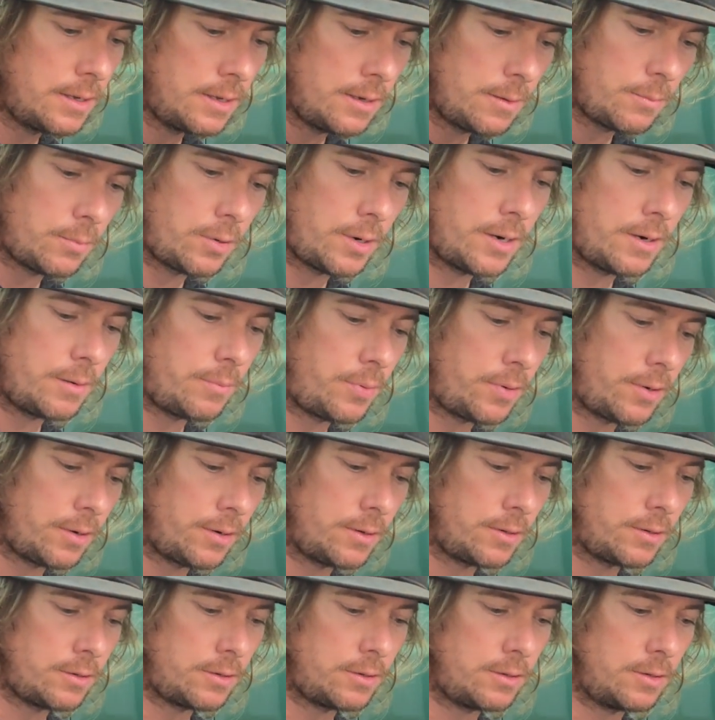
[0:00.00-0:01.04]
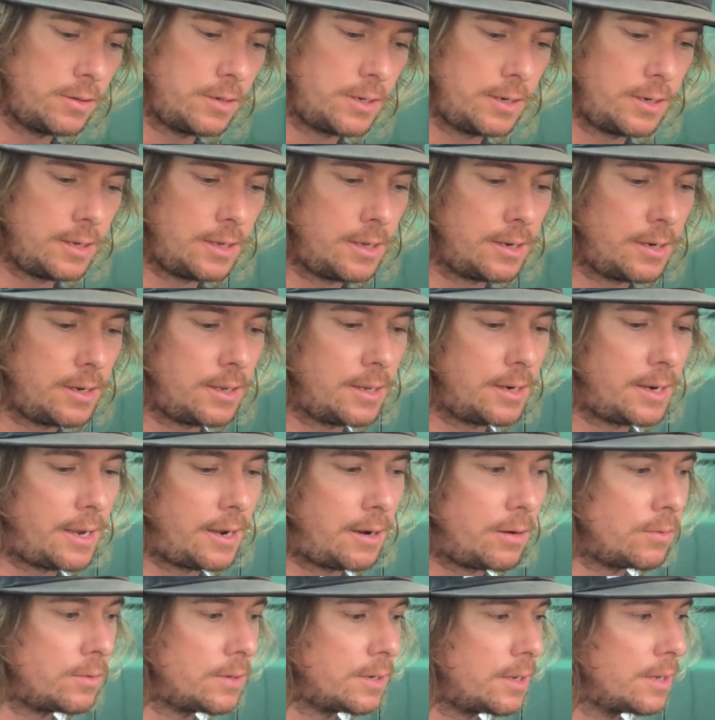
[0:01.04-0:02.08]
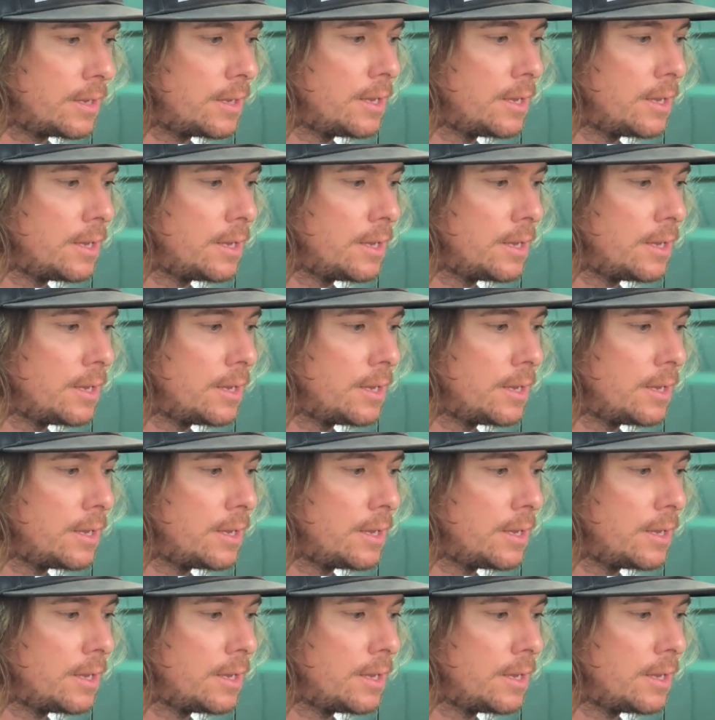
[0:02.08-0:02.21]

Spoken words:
pry it apart so you can get it out.